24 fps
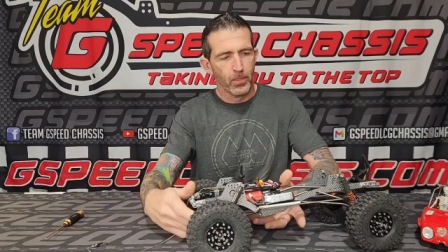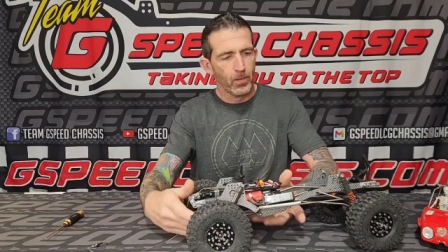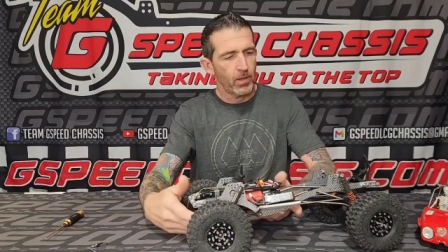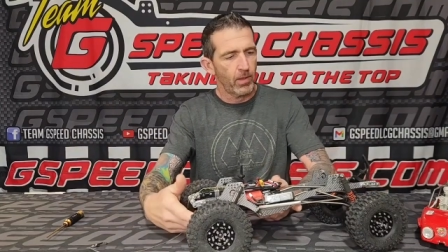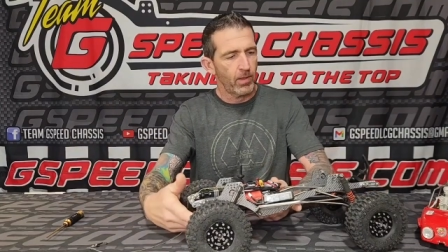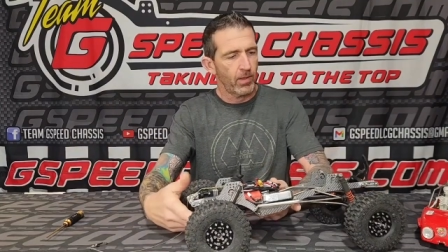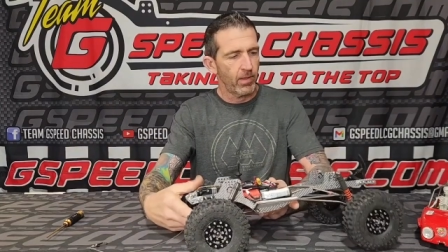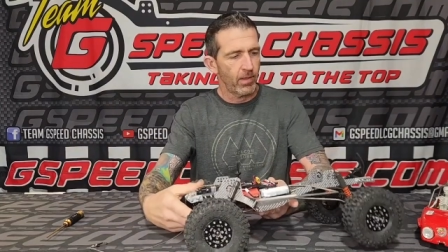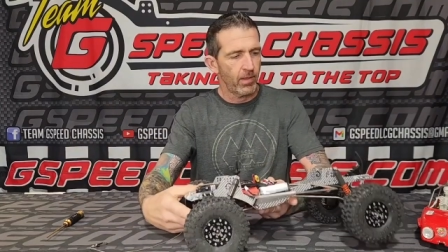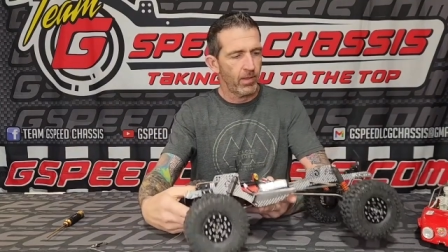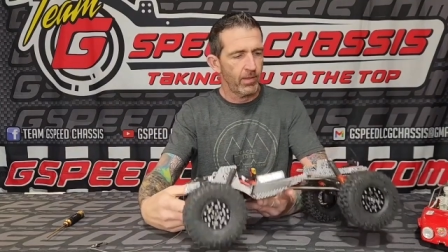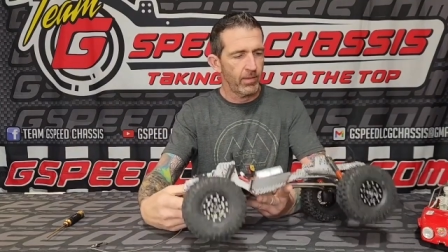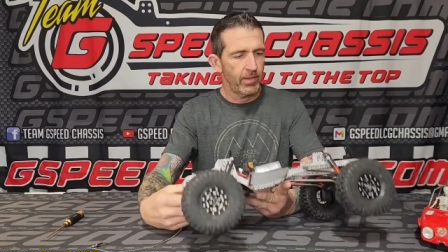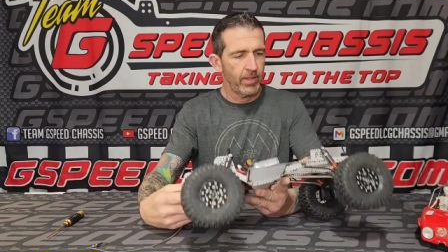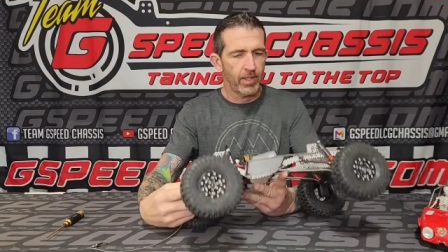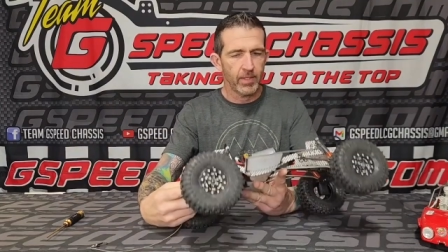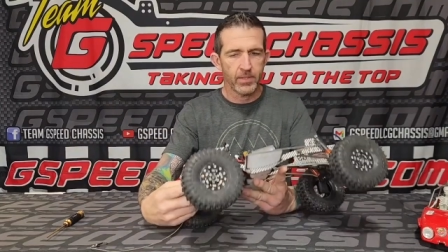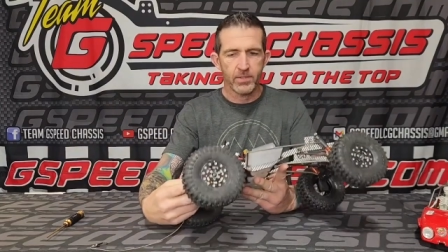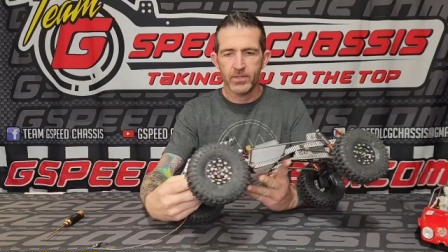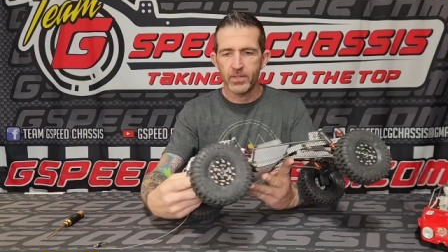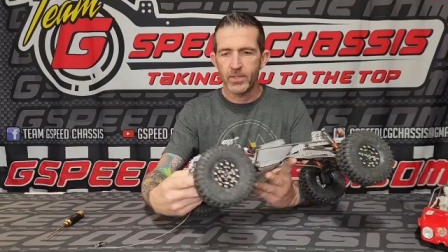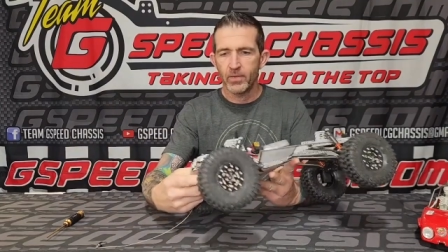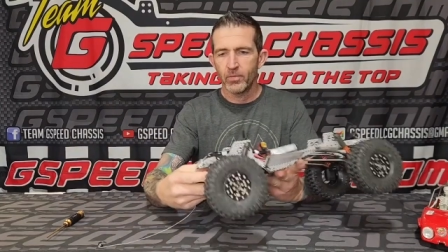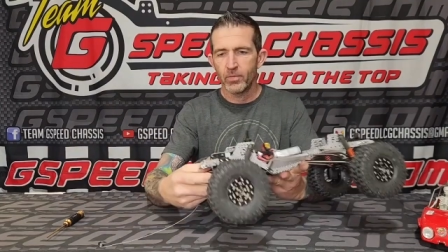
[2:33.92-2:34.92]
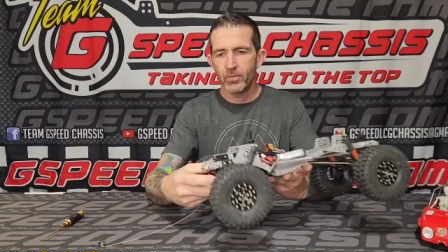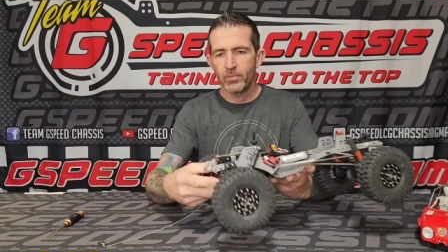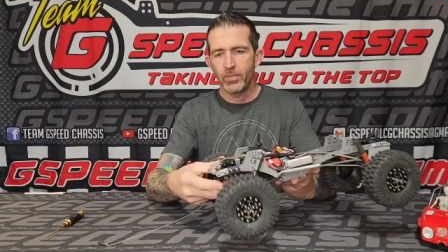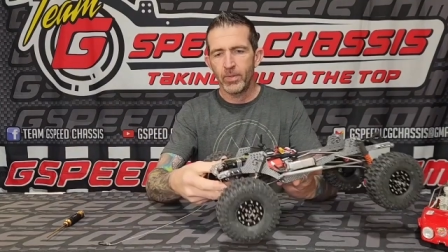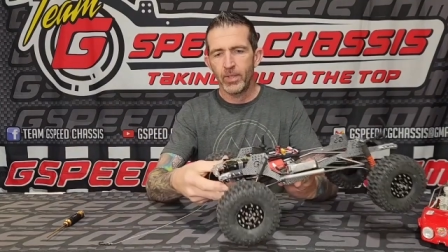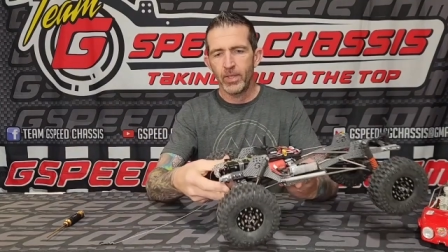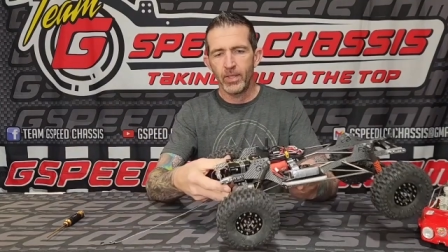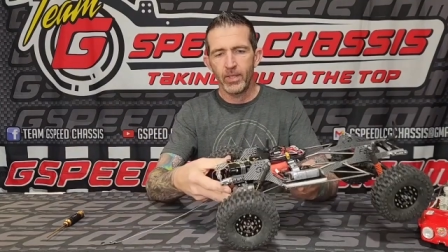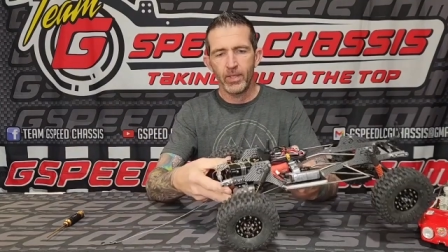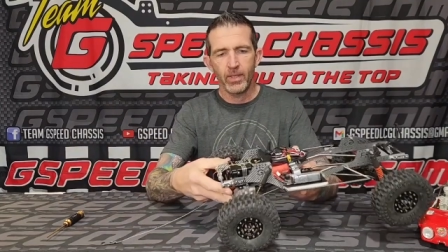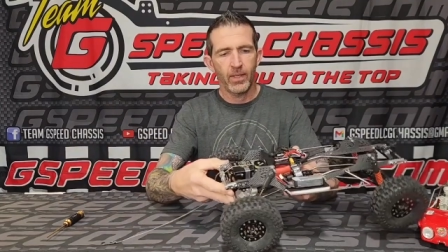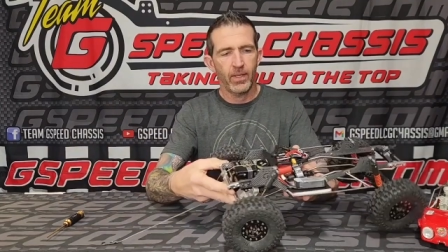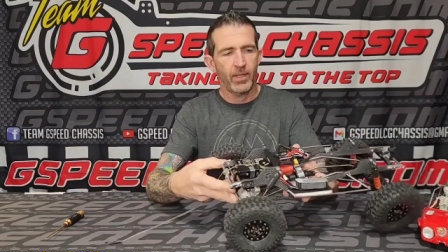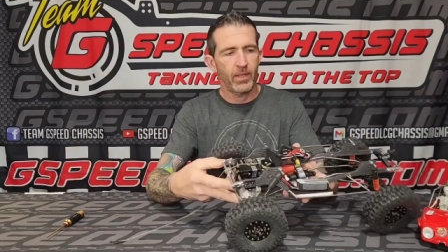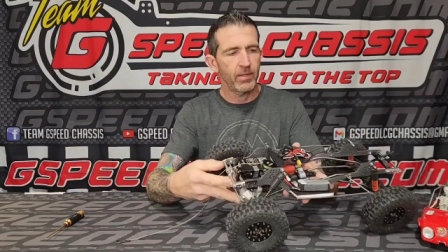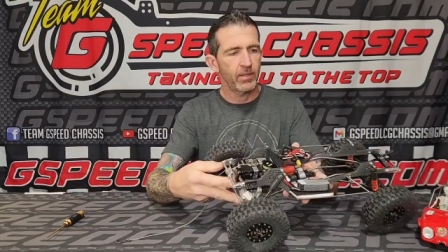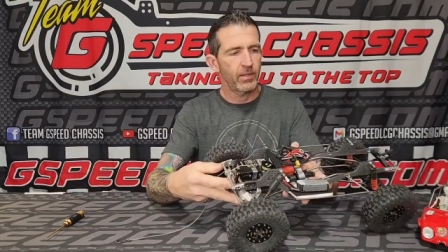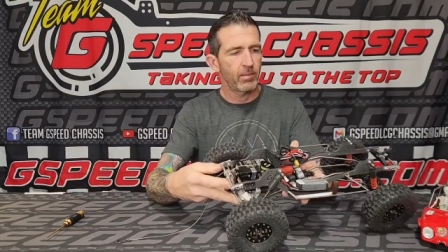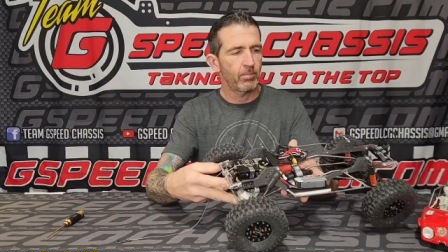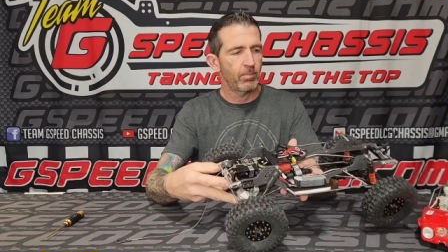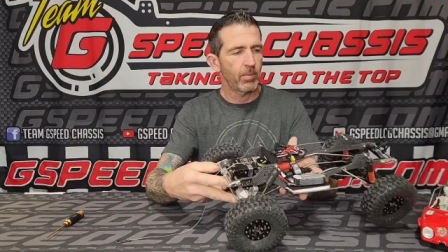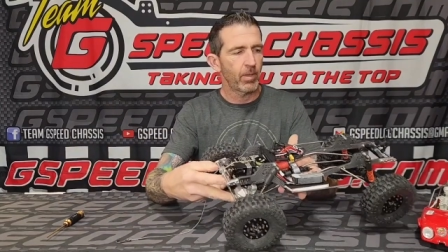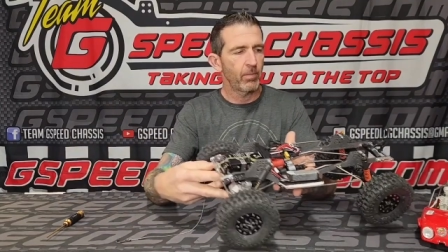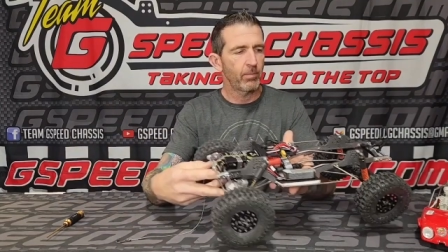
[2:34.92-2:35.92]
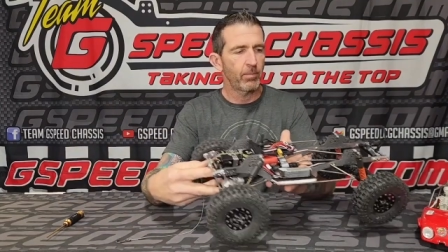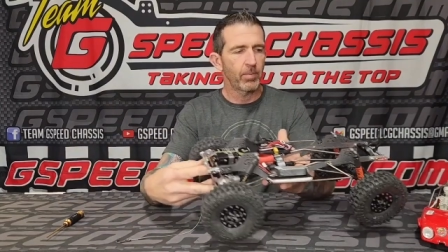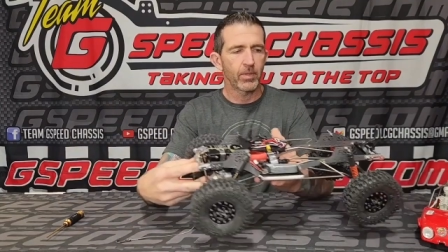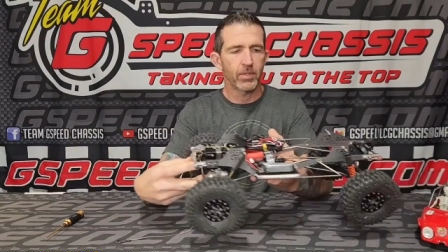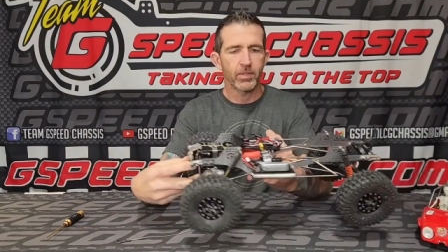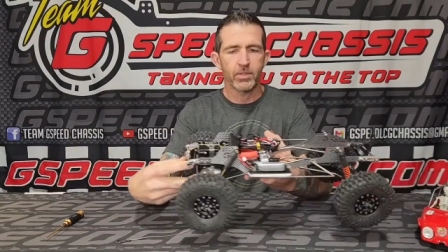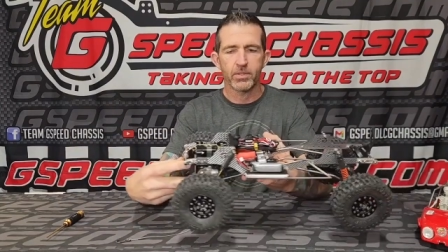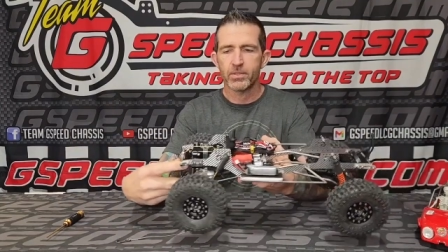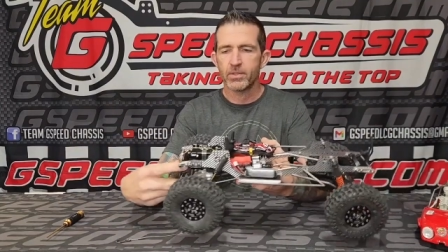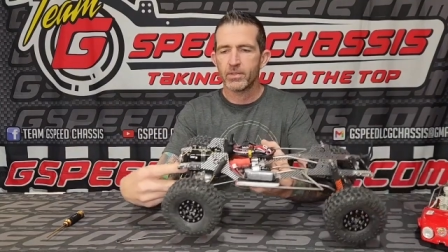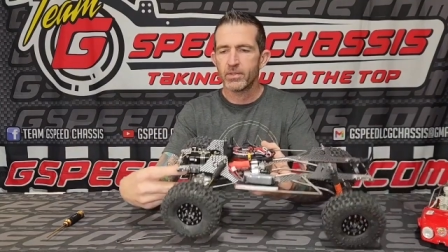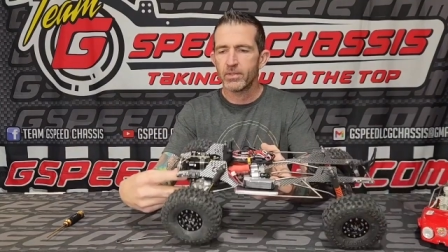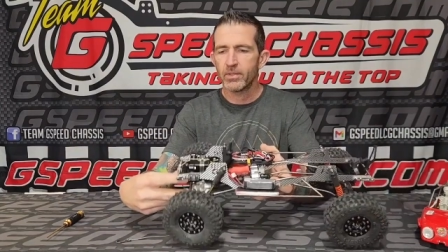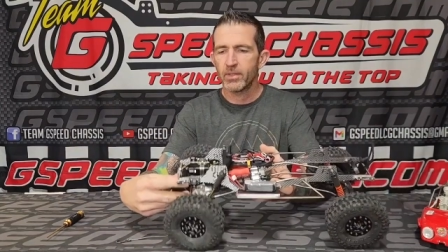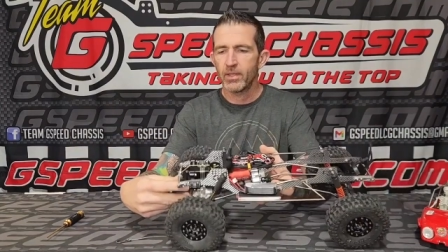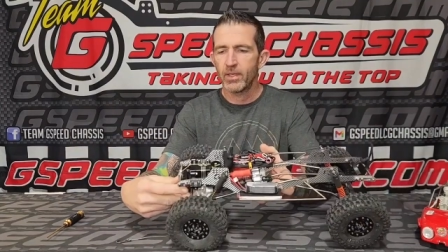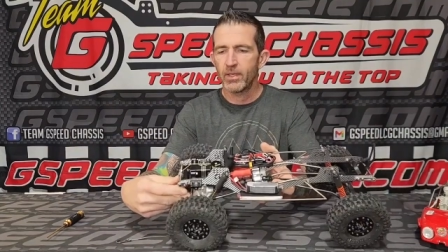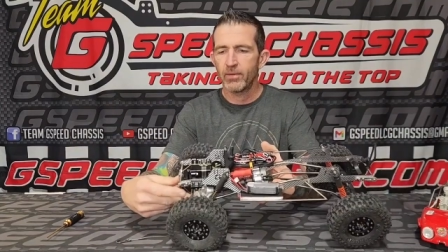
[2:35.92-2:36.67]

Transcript: Next thing would be the bumpers.